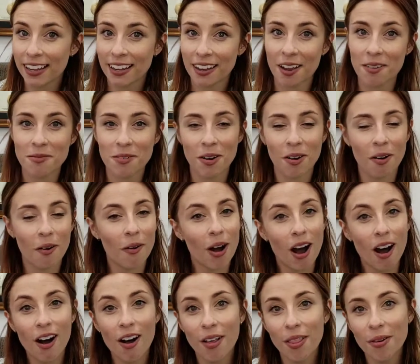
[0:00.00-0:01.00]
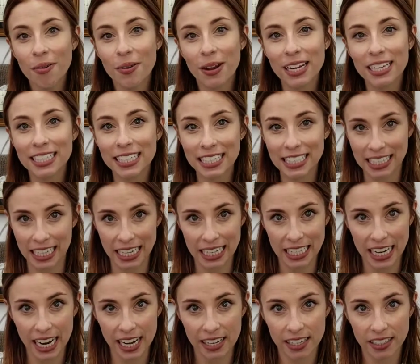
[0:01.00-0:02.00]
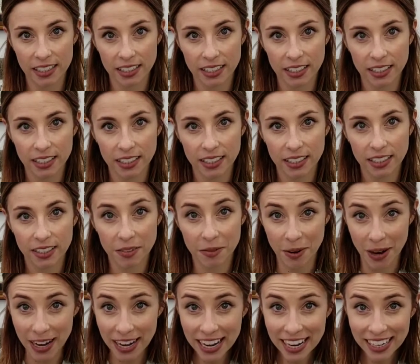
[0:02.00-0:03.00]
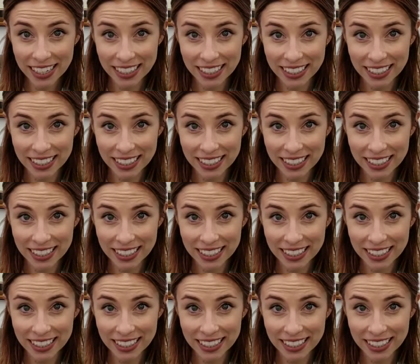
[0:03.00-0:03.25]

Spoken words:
and we'll go all the way to Sunday. Ready?